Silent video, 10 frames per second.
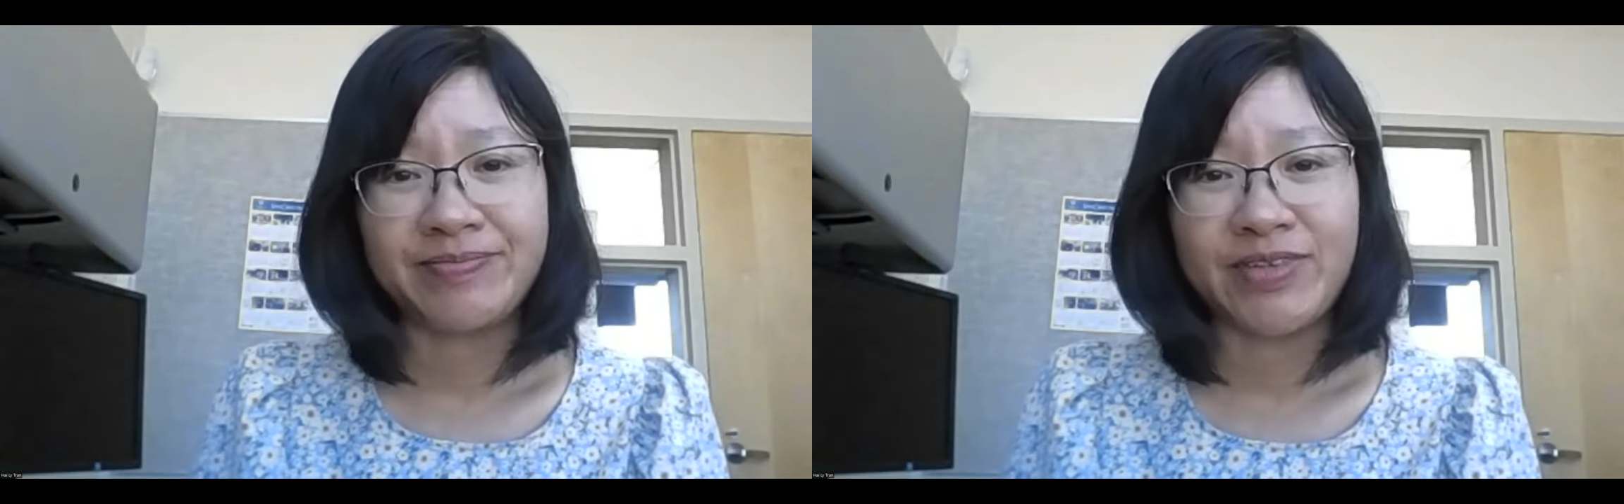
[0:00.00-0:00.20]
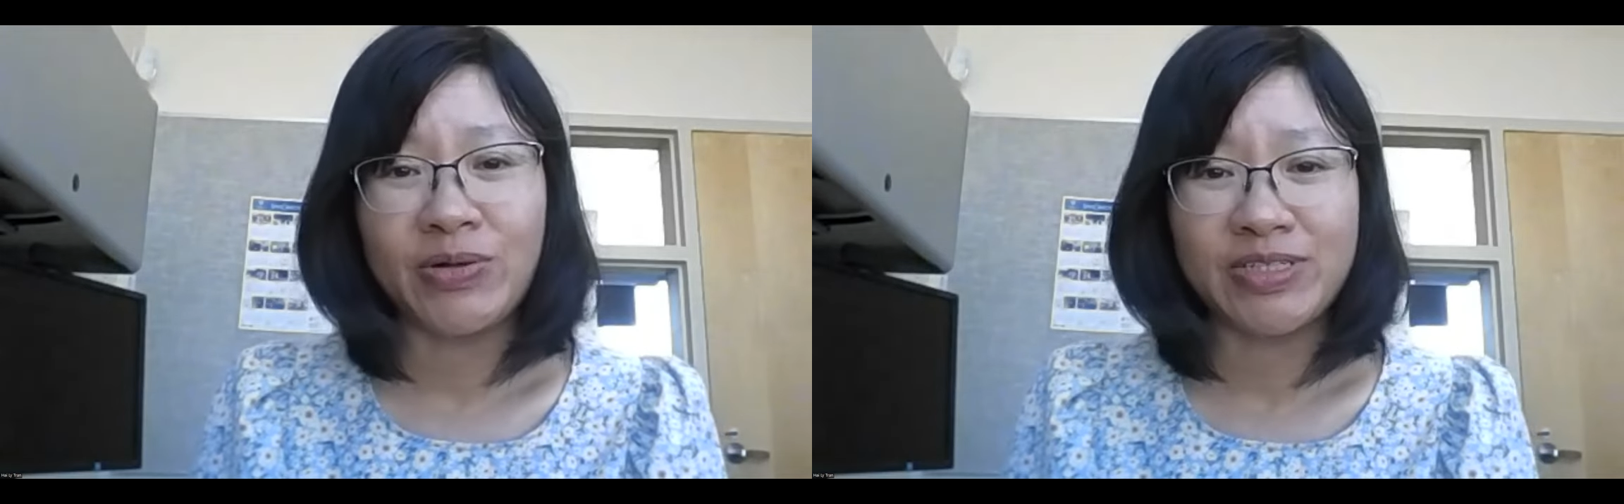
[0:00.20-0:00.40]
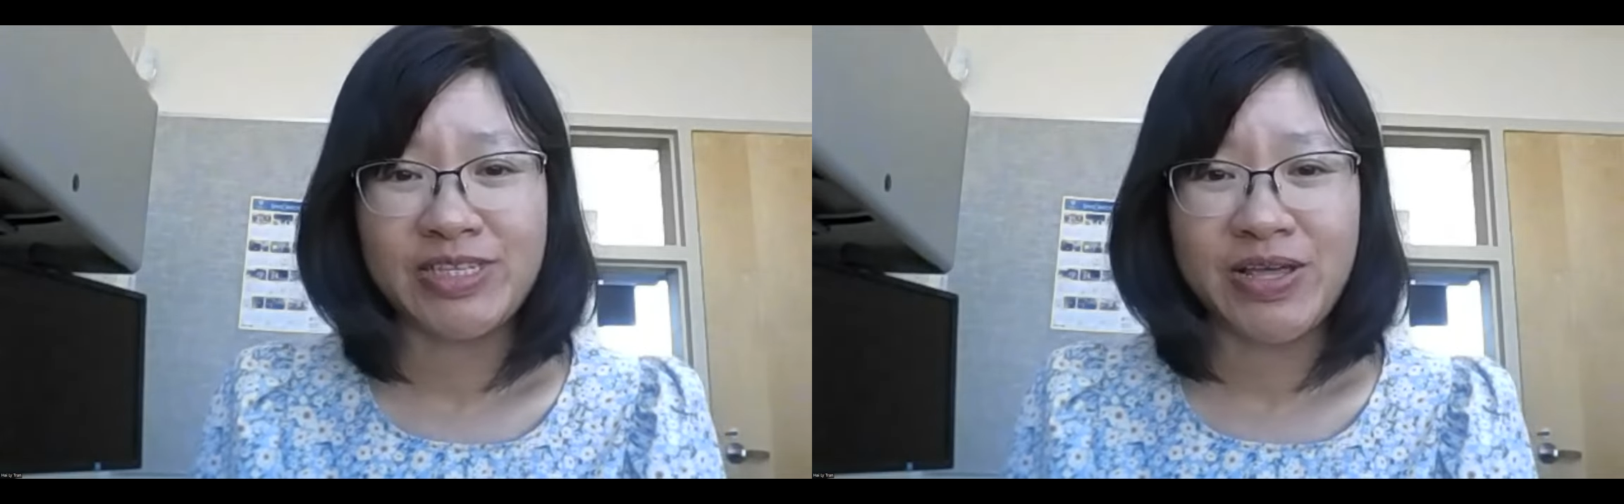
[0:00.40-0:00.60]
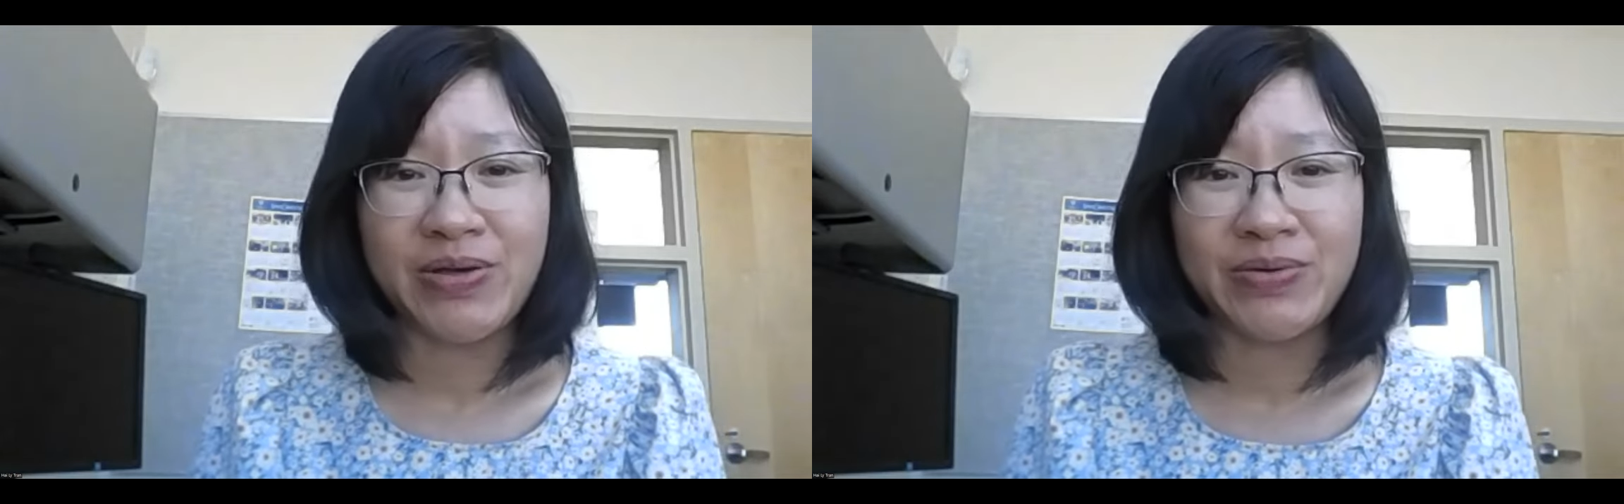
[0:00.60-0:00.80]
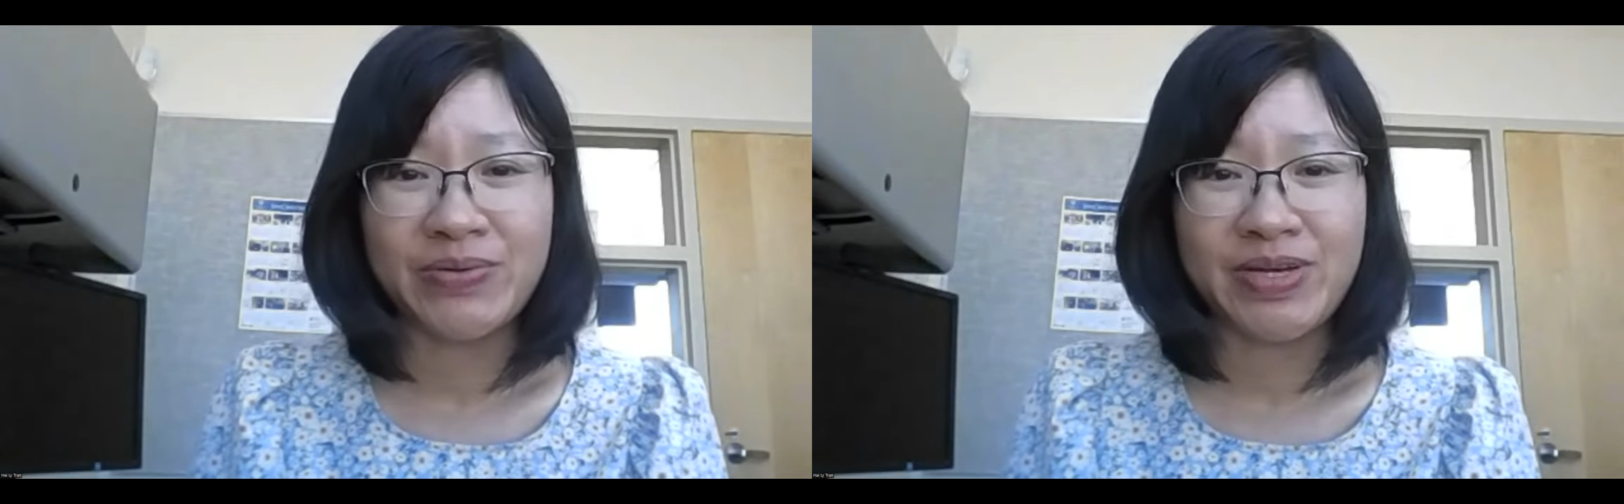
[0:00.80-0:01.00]

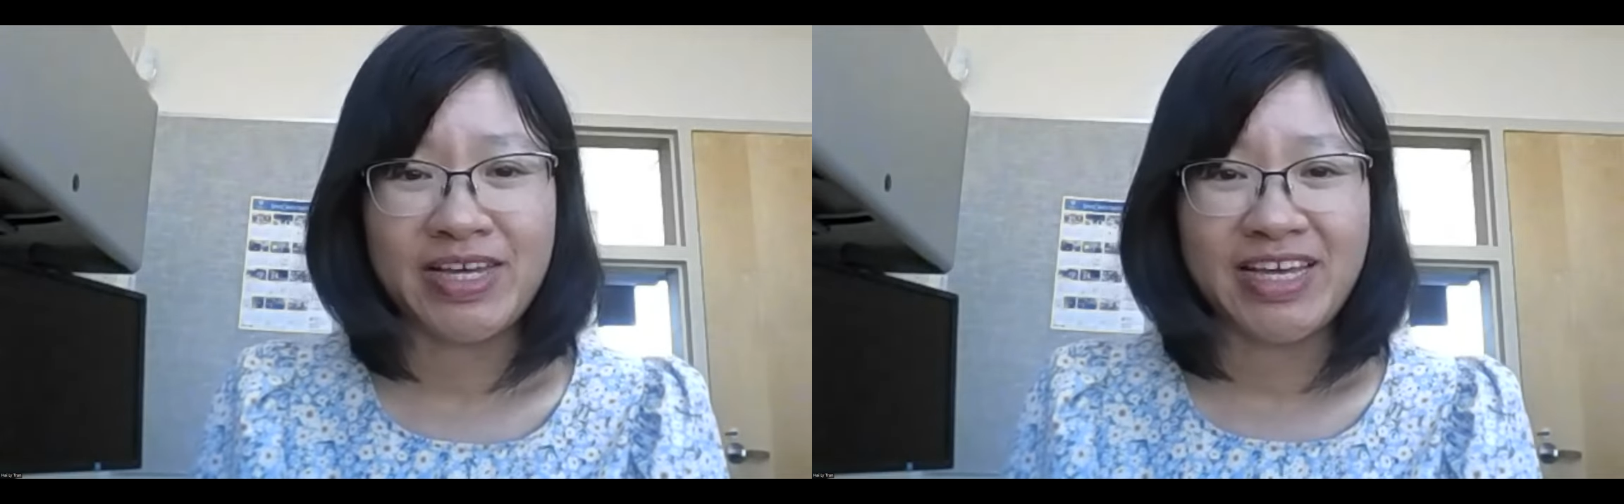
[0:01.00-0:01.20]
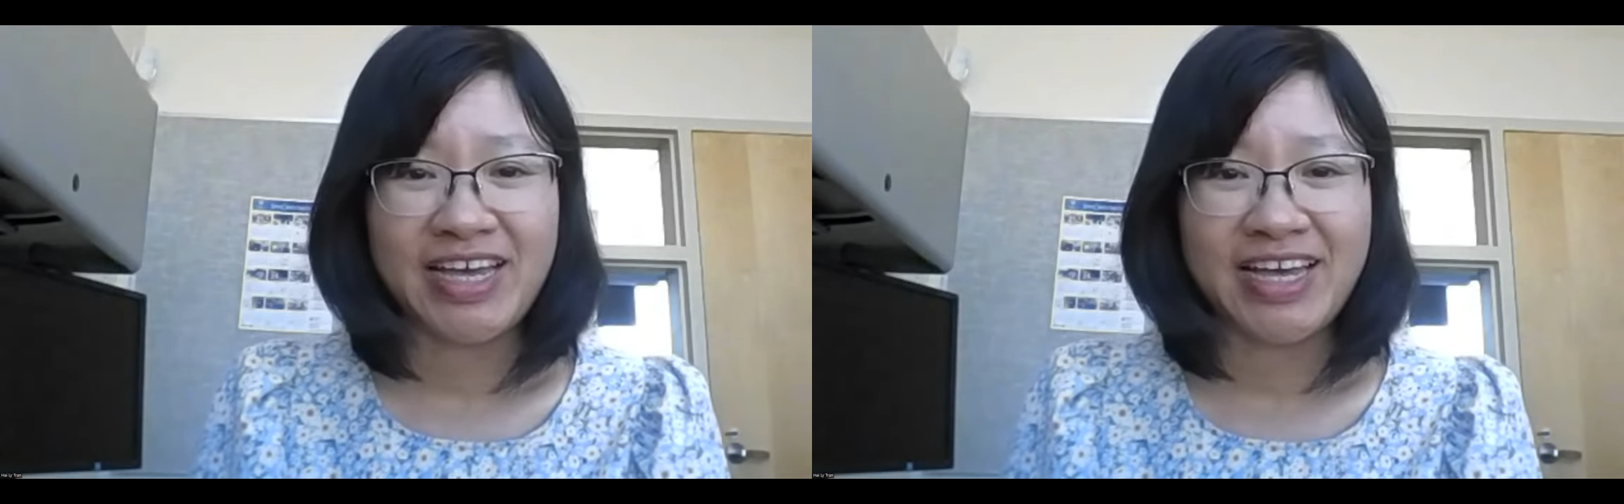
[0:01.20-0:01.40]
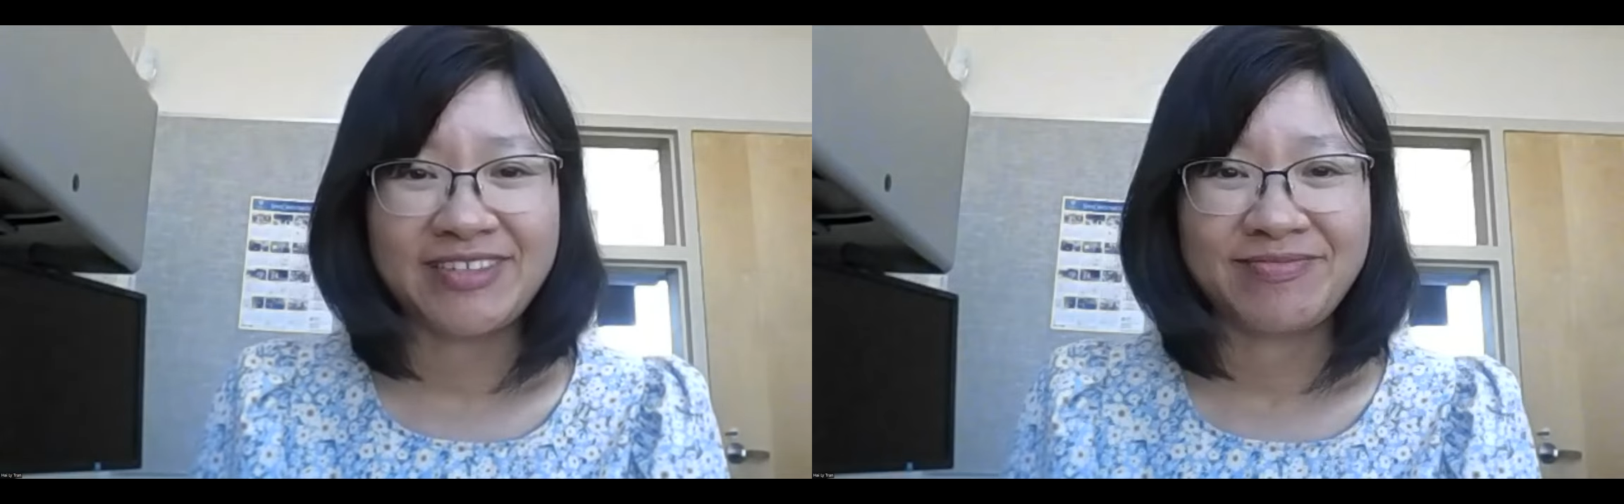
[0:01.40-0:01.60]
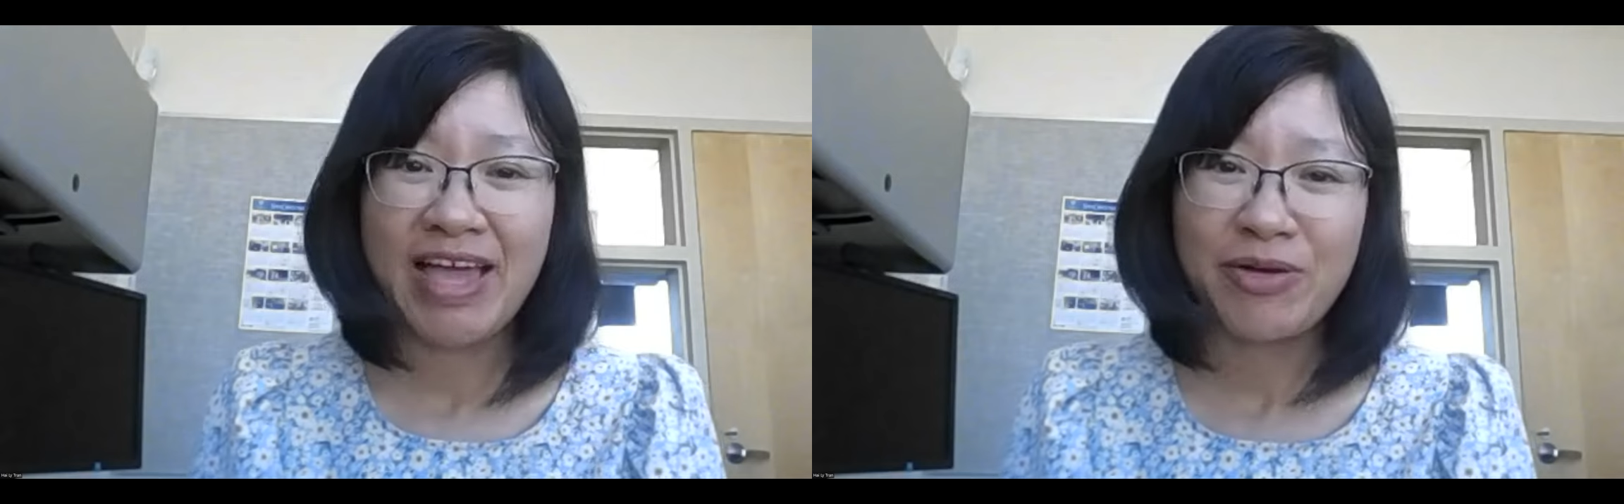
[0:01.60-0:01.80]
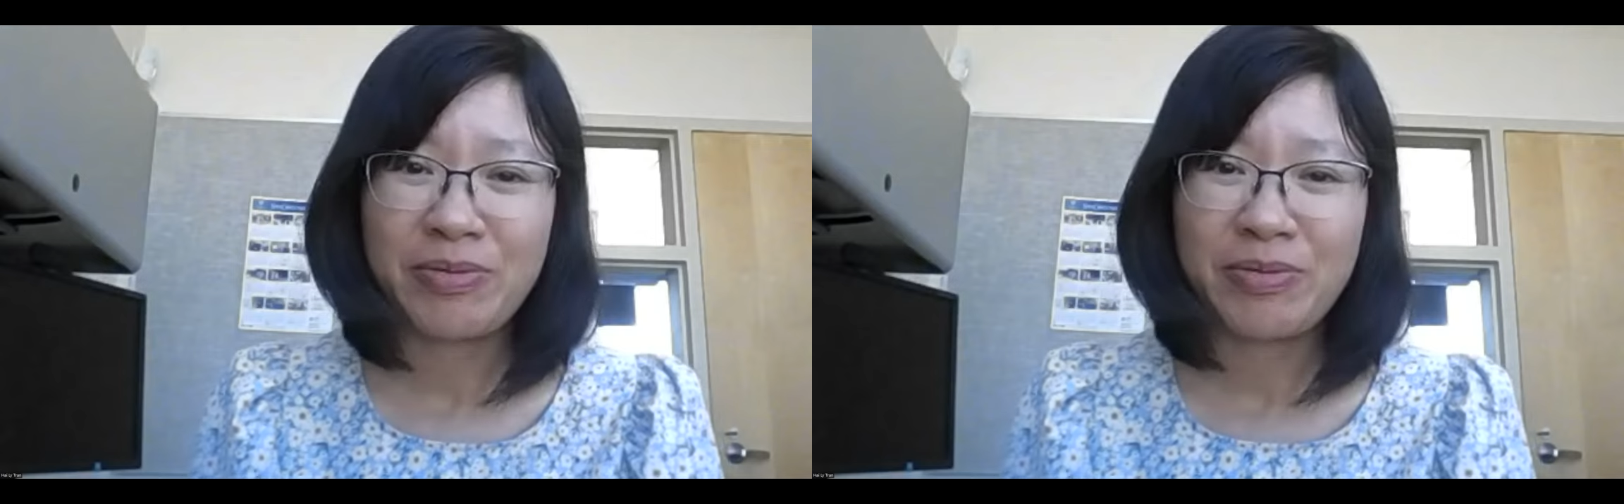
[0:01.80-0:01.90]
I